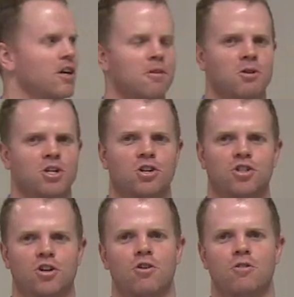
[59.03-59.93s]
that can be just
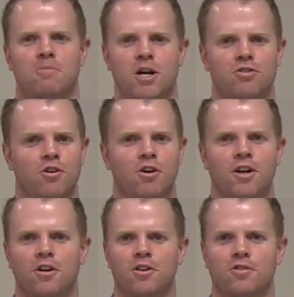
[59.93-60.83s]
shown by
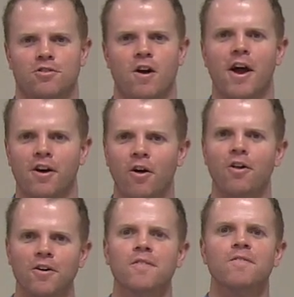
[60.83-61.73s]
drawing a little triangle,
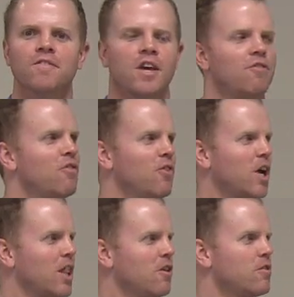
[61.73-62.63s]
if you
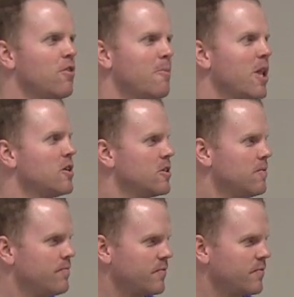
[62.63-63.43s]
forget those formulas.